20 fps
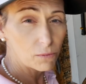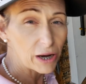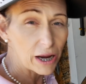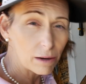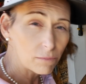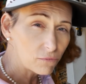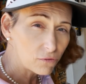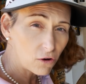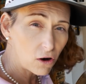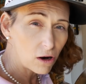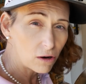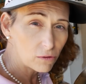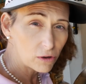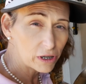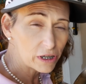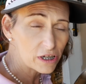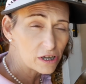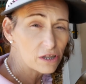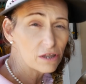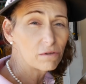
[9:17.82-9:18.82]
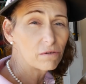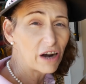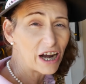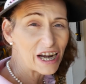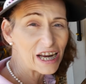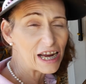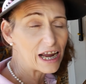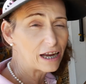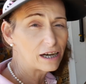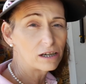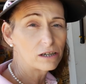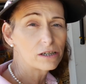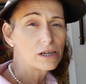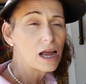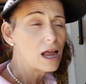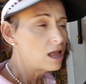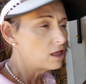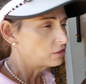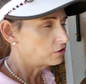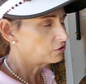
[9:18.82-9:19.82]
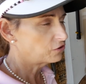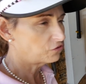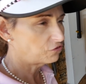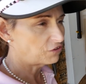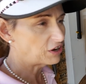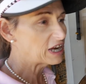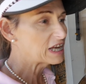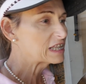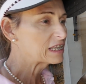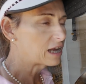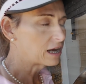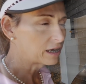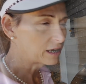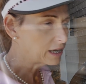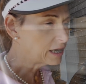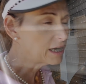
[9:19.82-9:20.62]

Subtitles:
the way up forward to the radiators. There's fans on